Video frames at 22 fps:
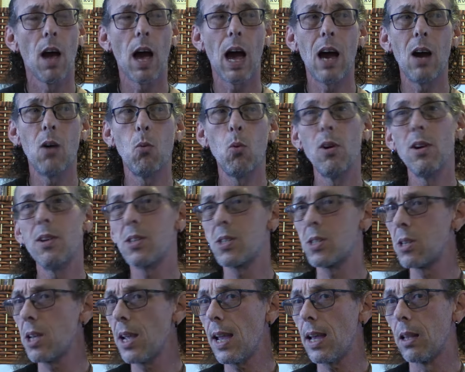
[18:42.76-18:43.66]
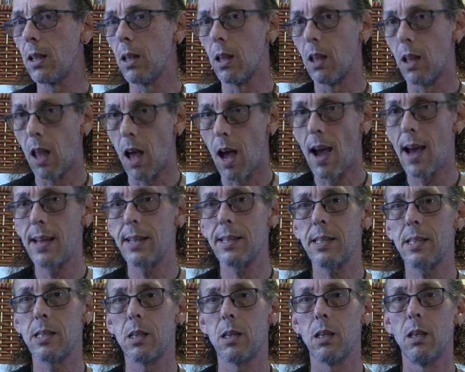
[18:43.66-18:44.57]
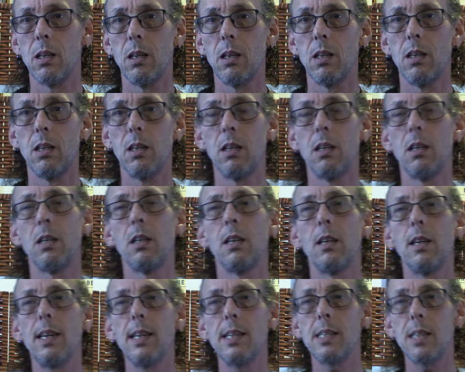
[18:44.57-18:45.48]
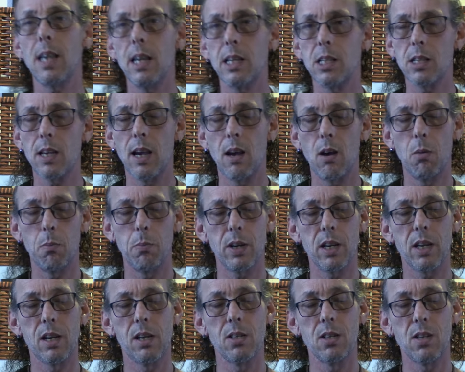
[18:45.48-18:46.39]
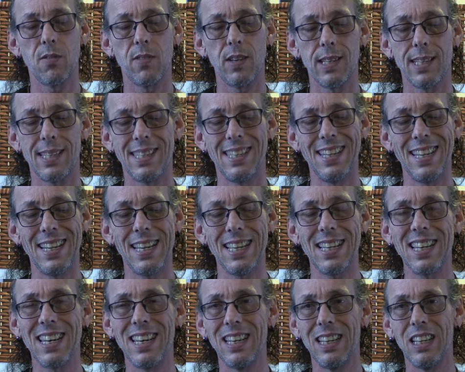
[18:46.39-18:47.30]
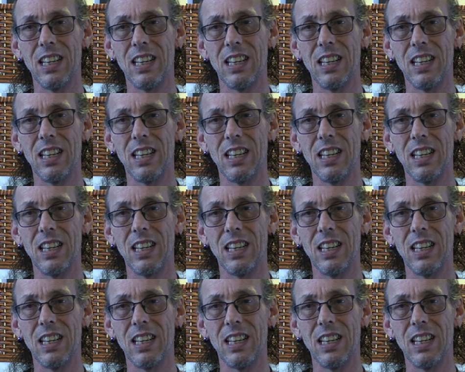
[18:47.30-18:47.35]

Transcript: I wouldn't say a lot it takes out, because if it did,